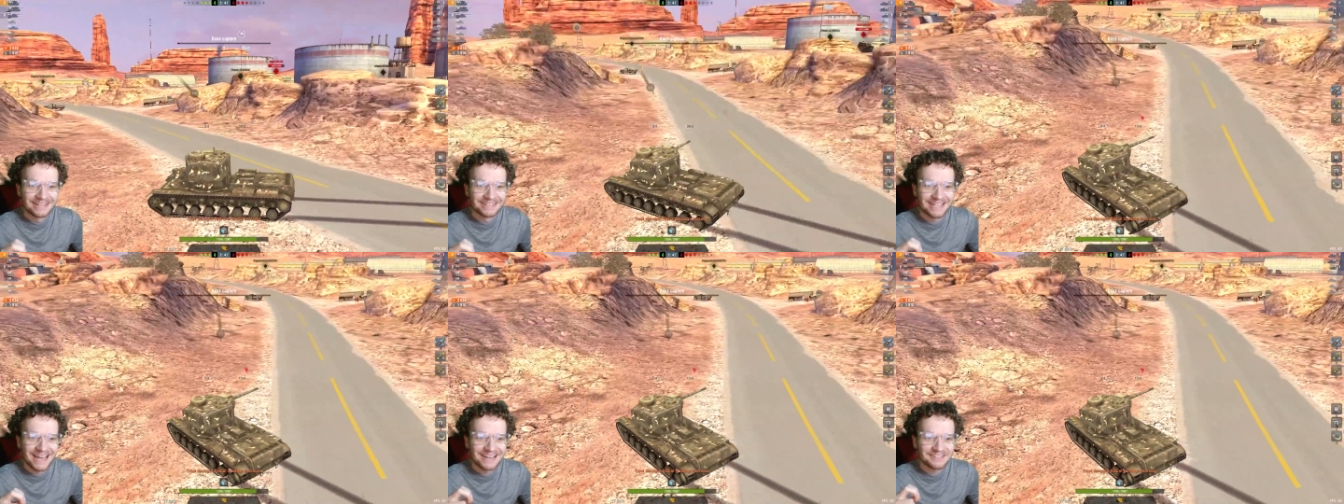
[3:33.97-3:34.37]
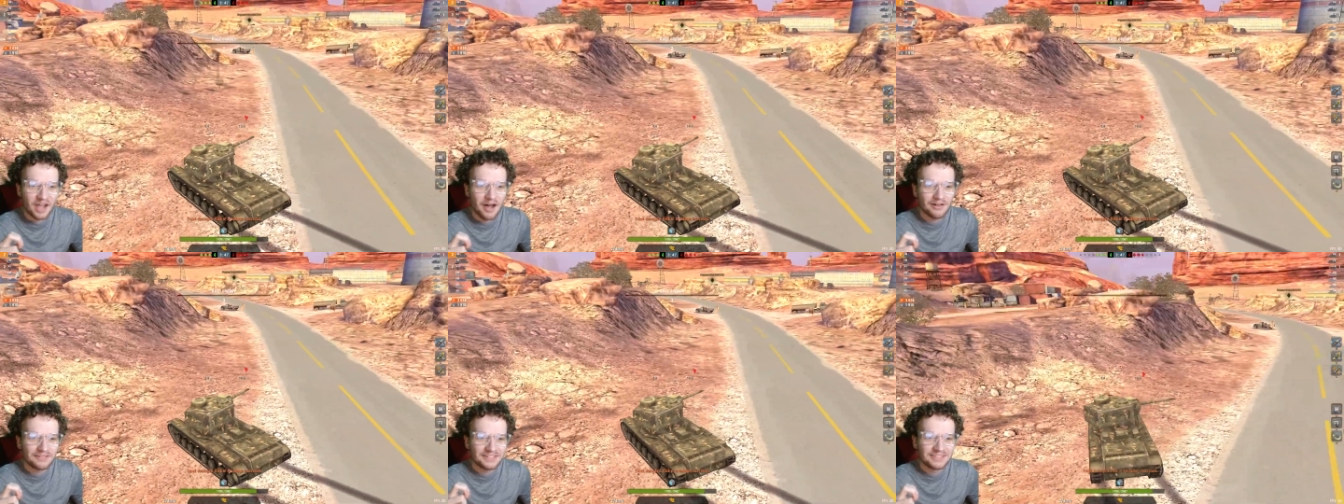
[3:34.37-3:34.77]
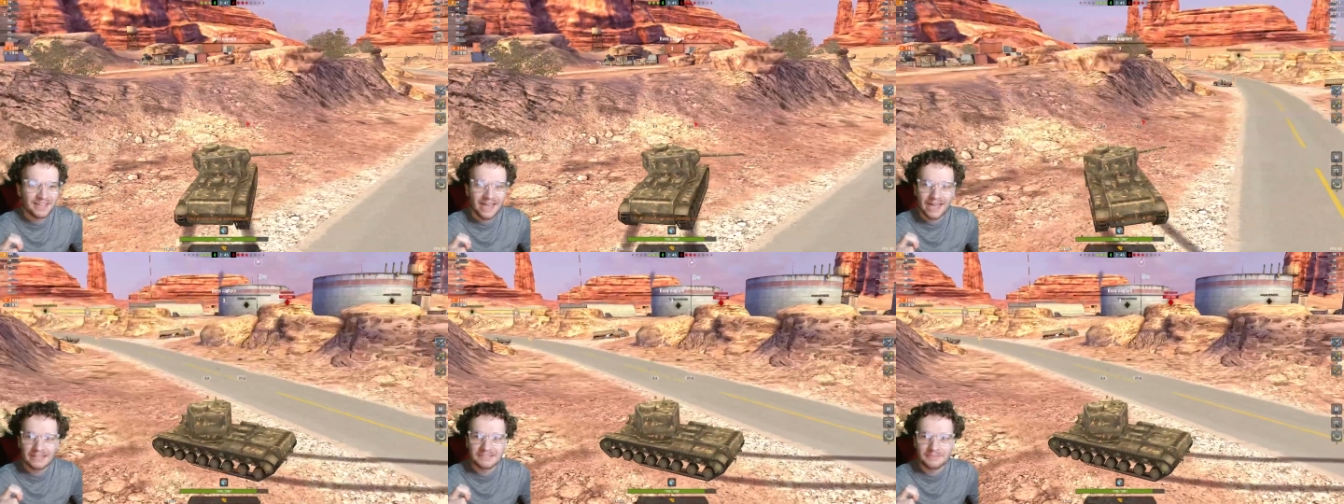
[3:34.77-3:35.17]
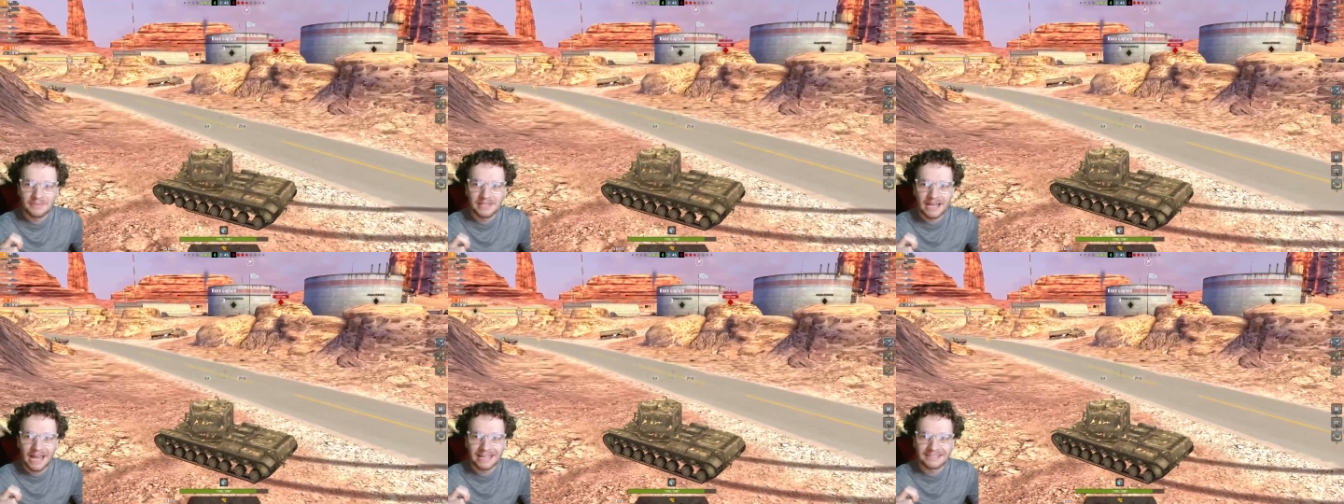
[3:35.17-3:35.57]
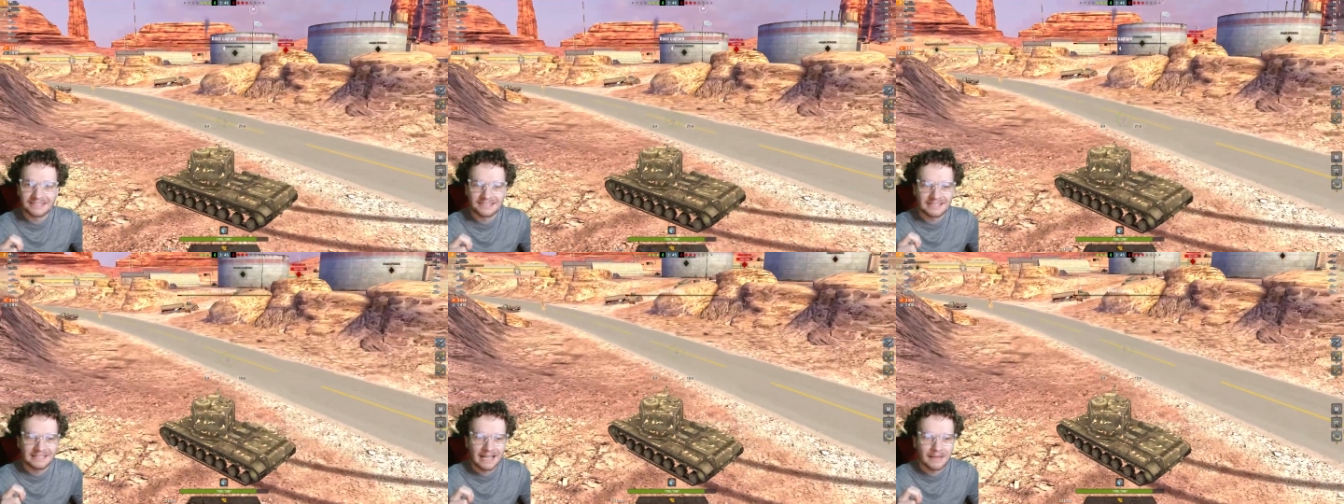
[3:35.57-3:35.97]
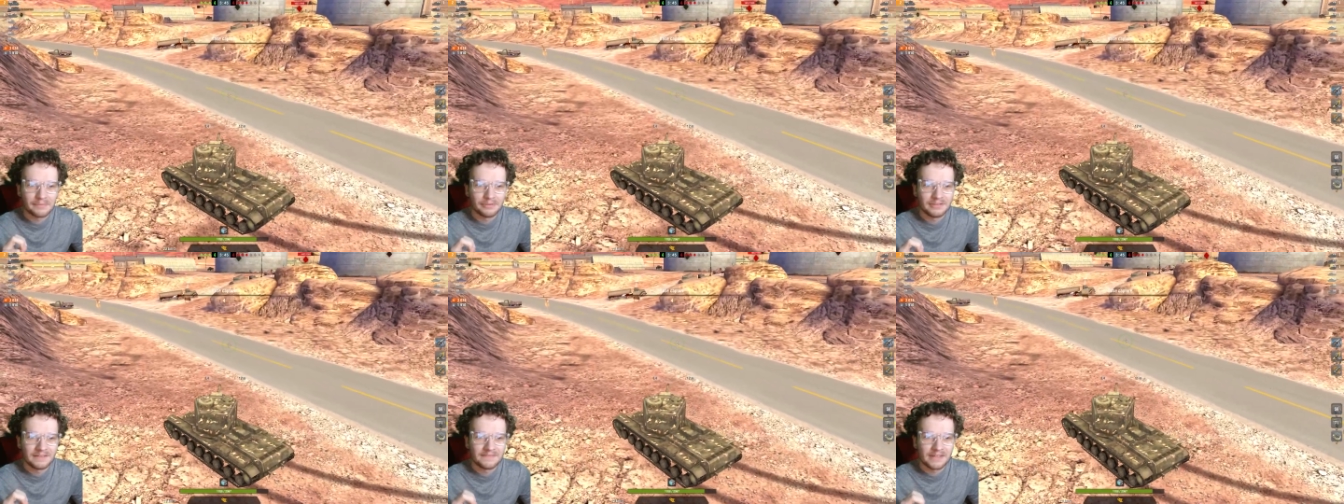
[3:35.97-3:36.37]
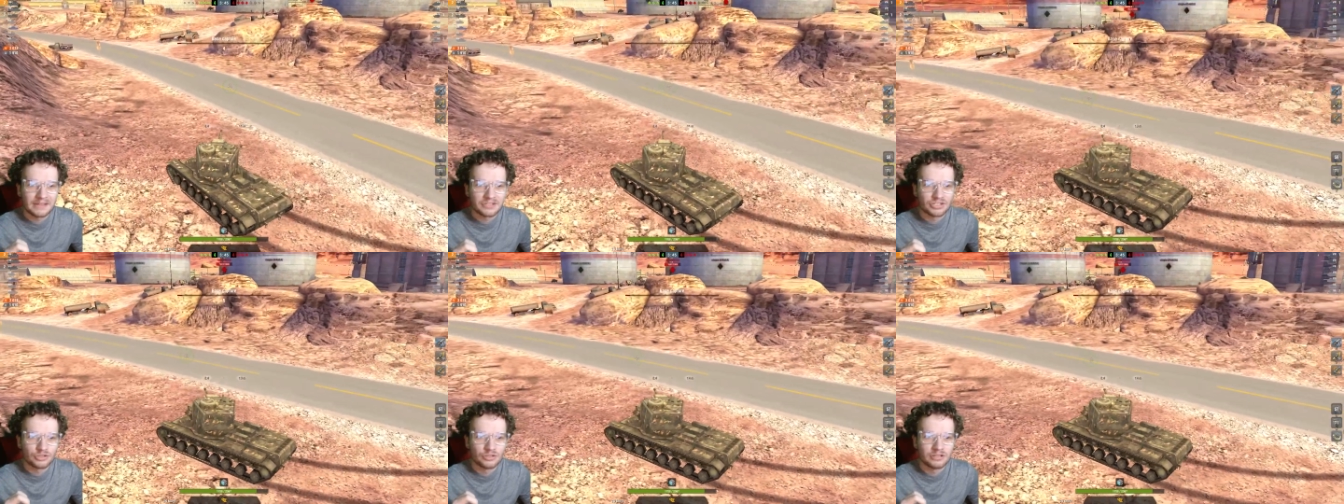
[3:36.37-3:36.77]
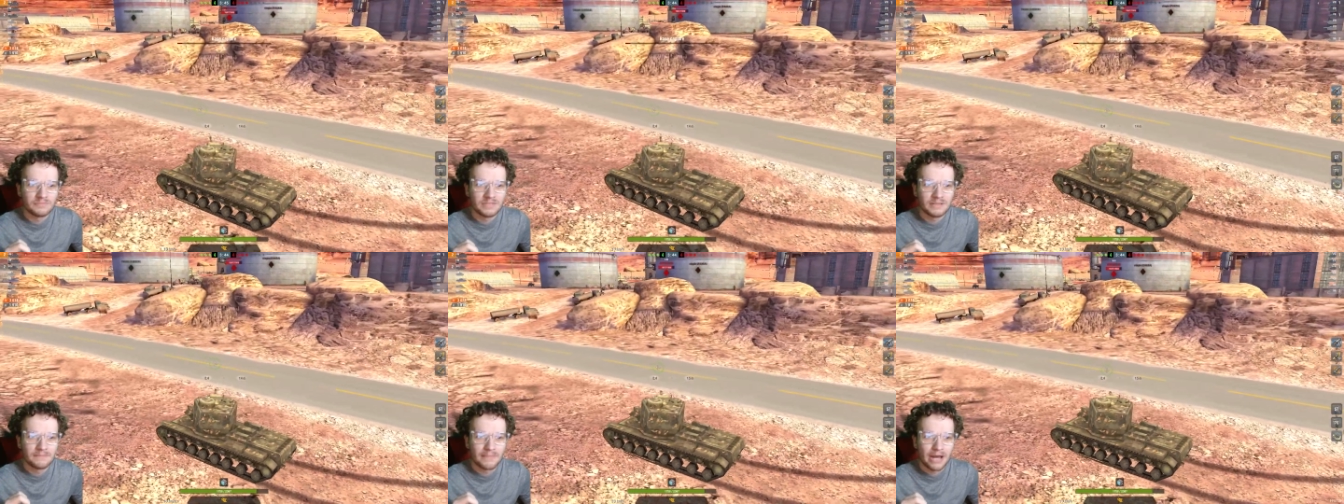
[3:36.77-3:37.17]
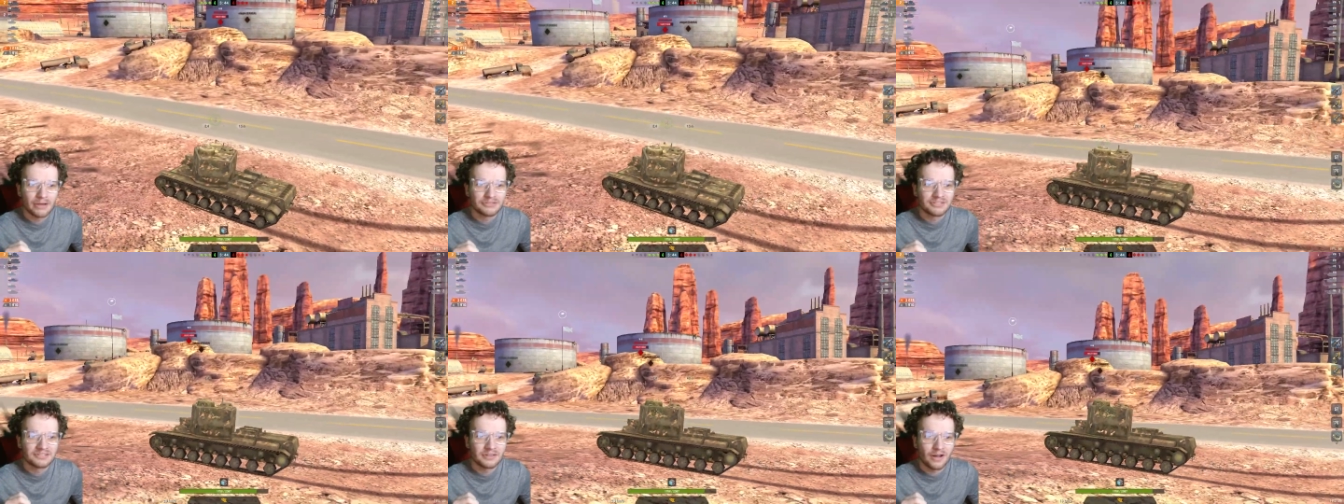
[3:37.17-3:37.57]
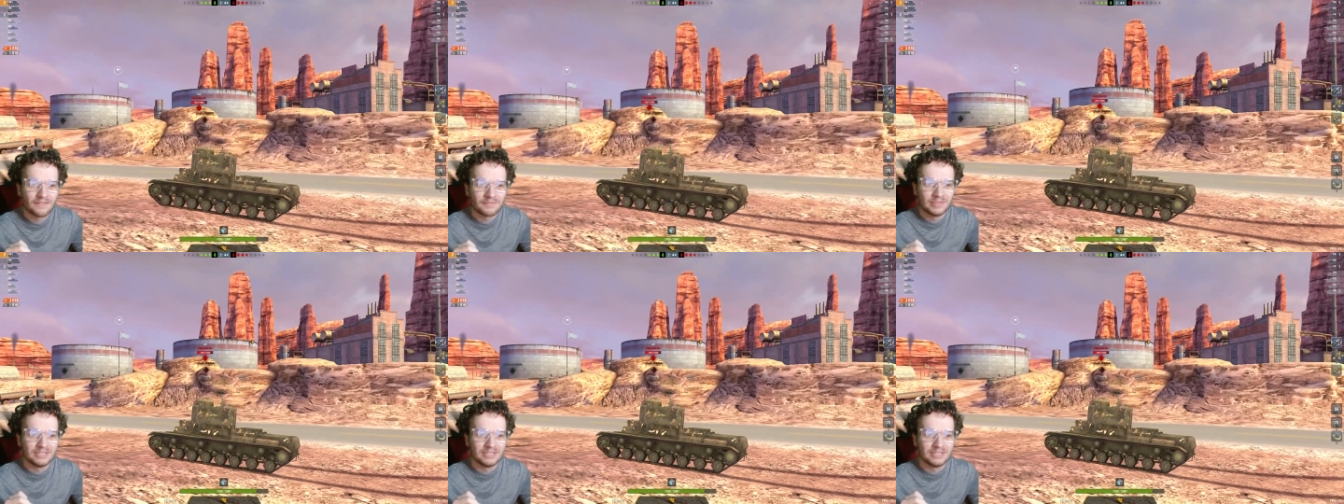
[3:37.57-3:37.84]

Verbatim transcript: That is obviously the SPIC, I believe, that's shooting me. Bounces off me